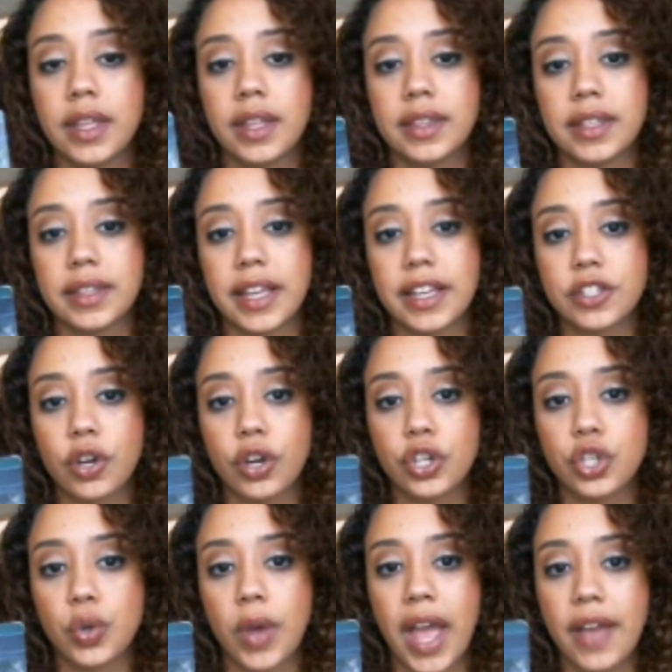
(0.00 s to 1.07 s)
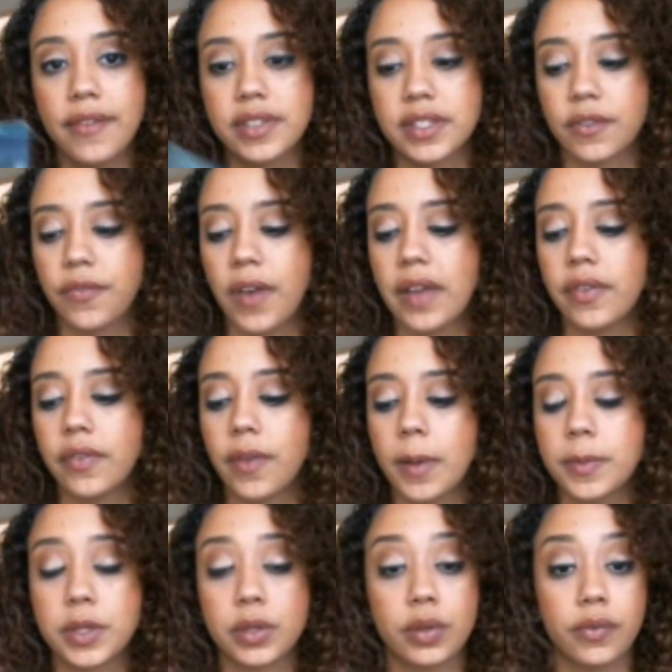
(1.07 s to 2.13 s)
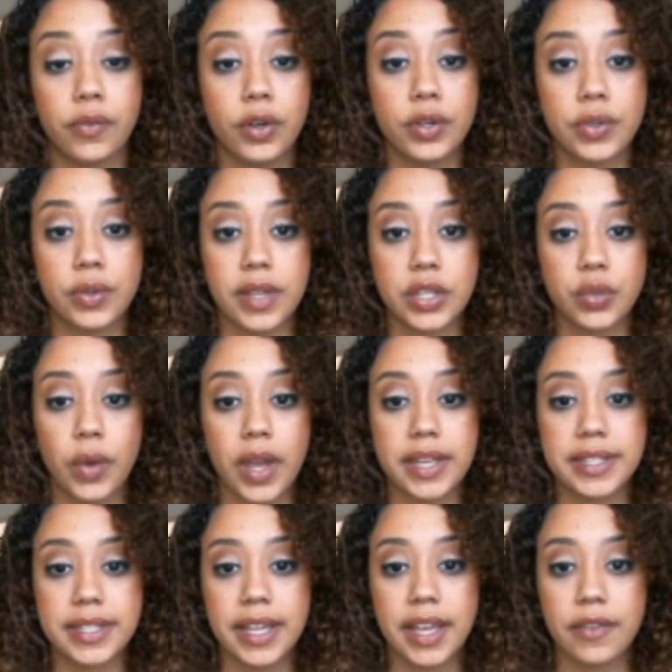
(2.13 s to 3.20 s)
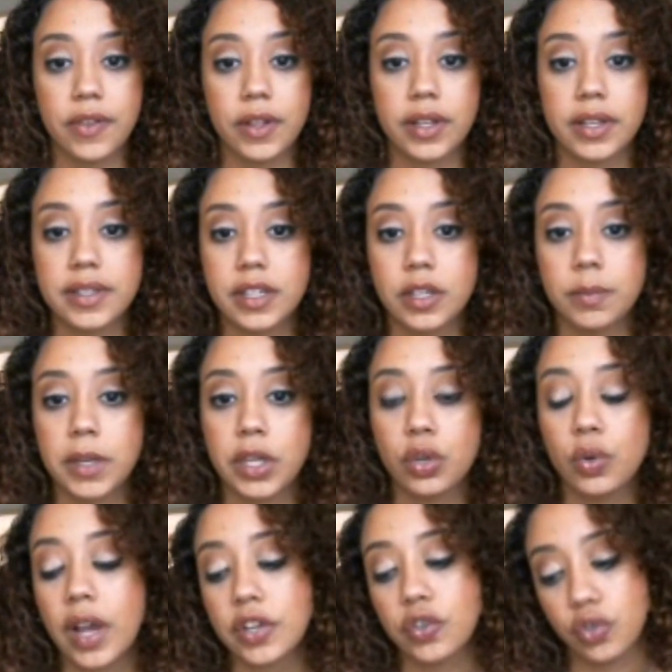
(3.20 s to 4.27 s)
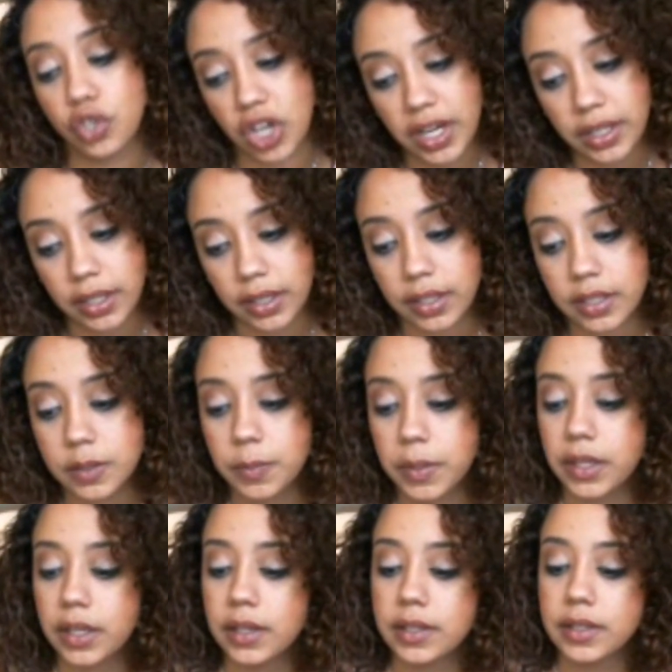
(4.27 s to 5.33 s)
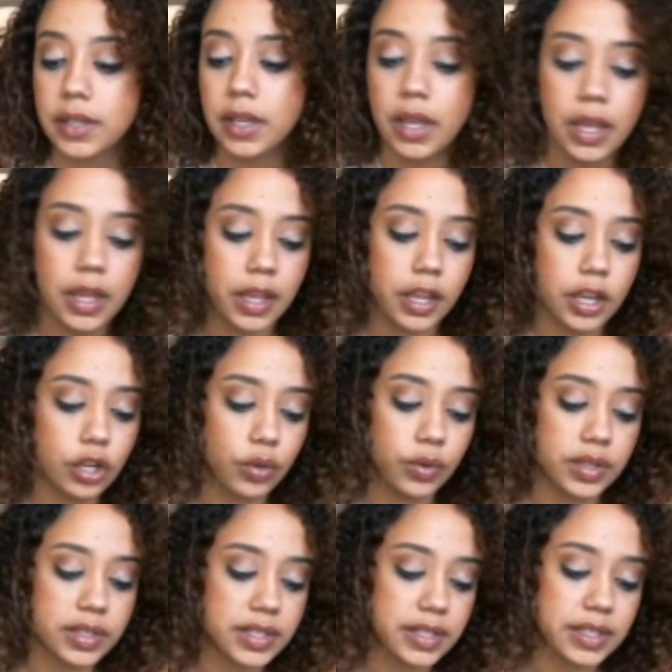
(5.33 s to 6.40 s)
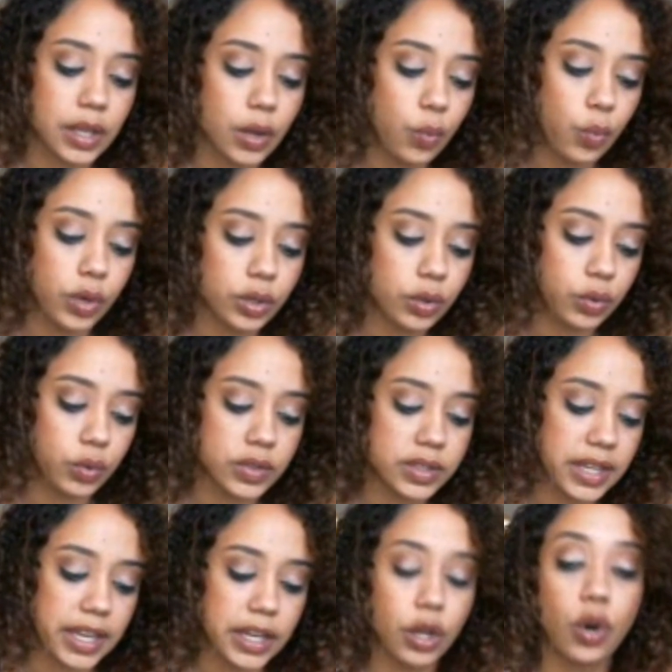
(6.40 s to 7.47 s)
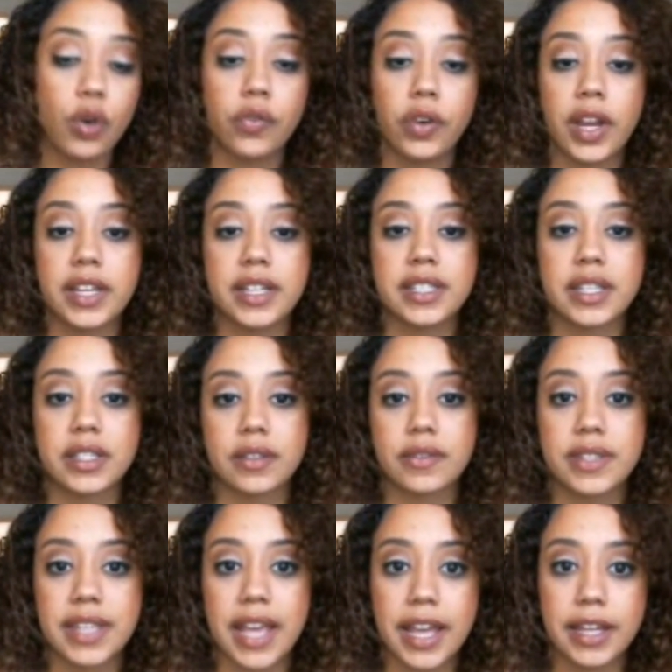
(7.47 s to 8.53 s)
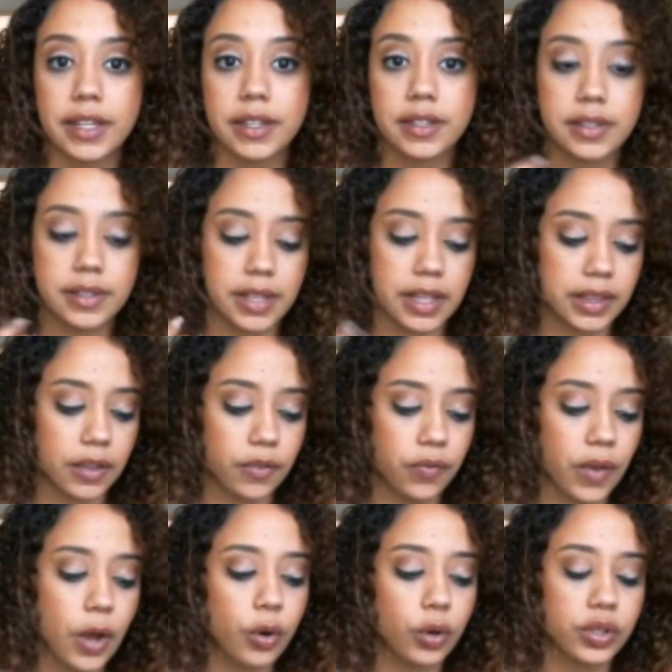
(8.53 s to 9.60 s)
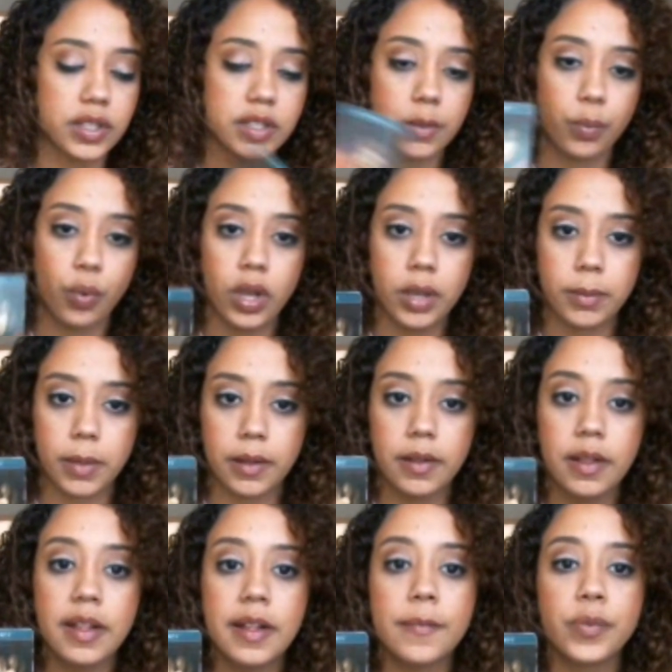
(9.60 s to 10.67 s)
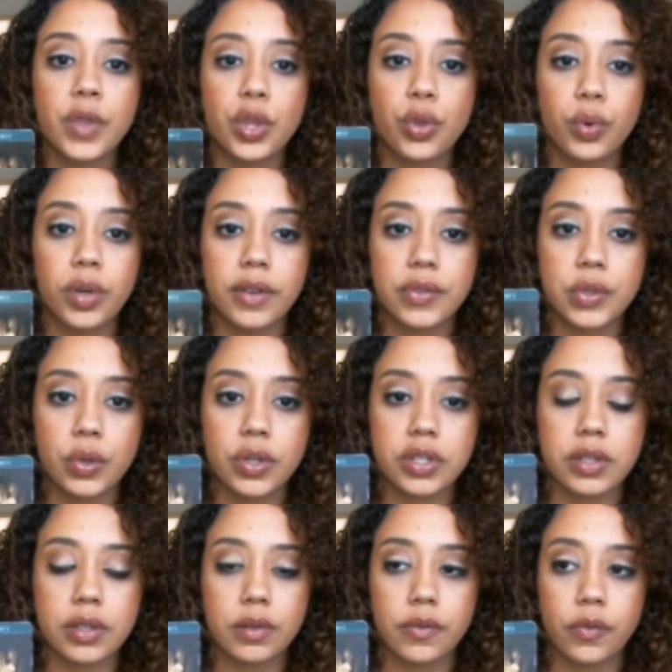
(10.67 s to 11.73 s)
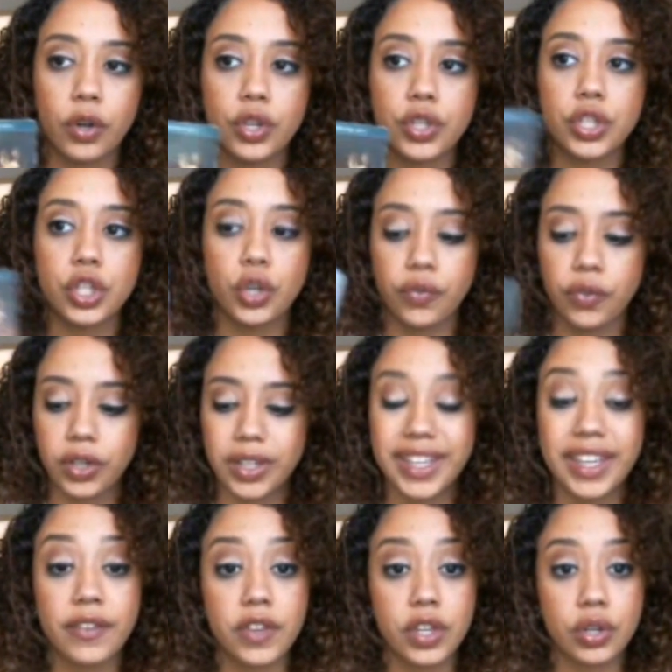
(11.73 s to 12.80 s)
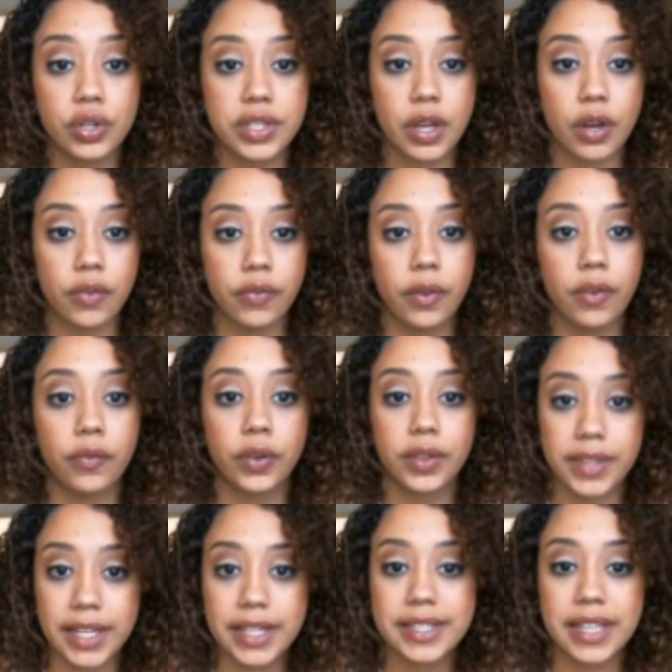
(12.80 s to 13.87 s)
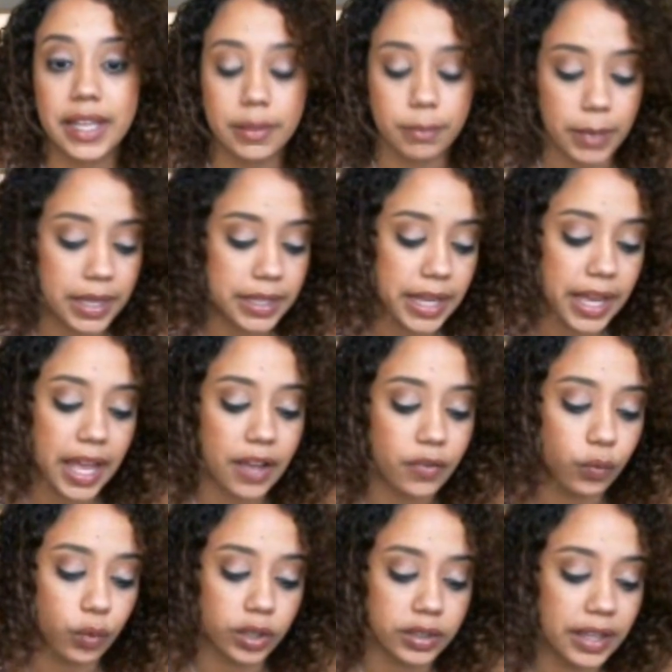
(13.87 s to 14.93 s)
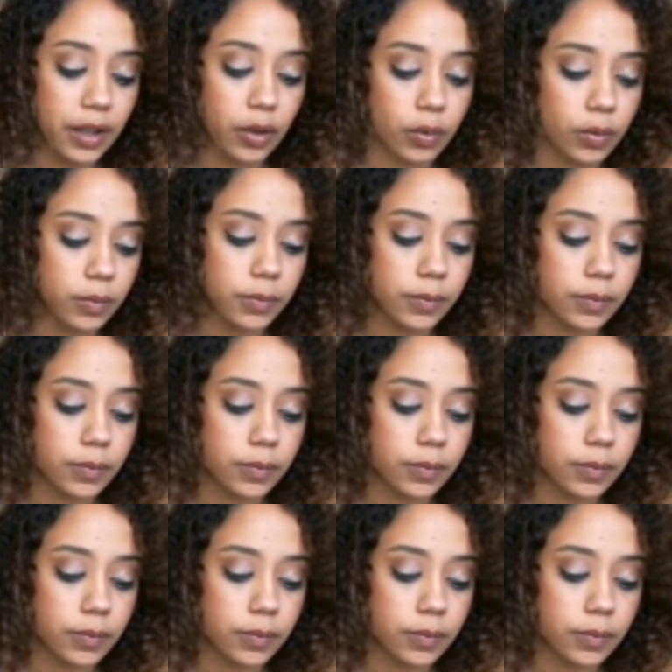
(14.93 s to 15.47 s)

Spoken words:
The next card you have is the Five of Cups in reverse. So that's why I say I feel like it's going to be you guys rejecting this because, you know, this is someone who's getting over any sense of sadness that they felt or disappointment. Three of Swords in reverse, you're forgiving yourself for things that may not have worked out.